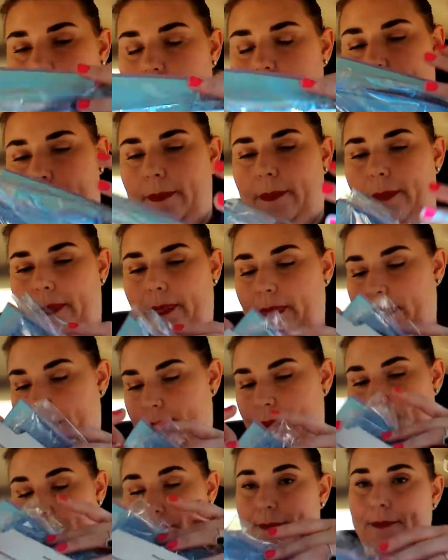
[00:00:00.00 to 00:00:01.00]
always
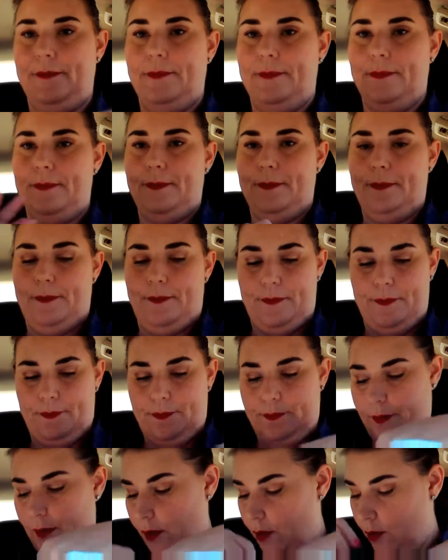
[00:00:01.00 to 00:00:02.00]
go through the
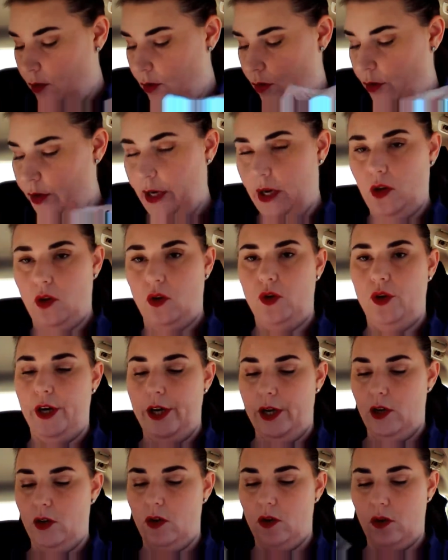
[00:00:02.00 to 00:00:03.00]
clearance
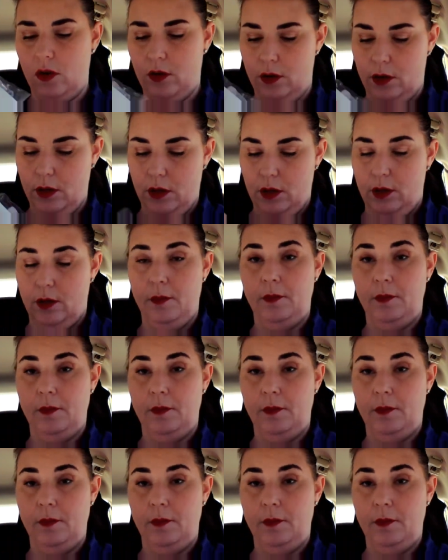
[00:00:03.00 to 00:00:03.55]
aisle.